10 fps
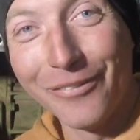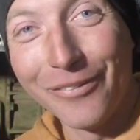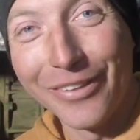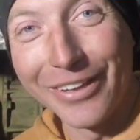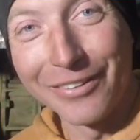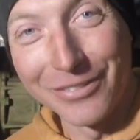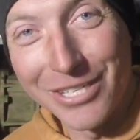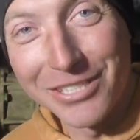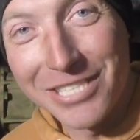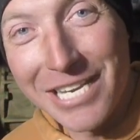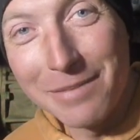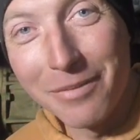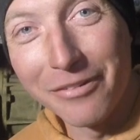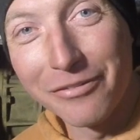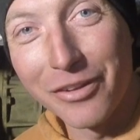like, did a team
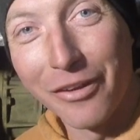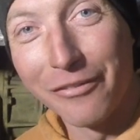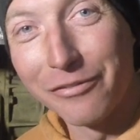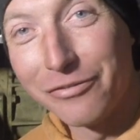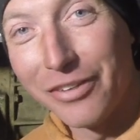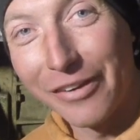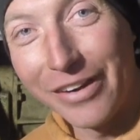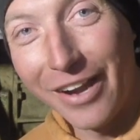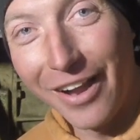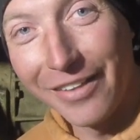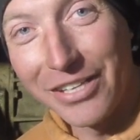of very highly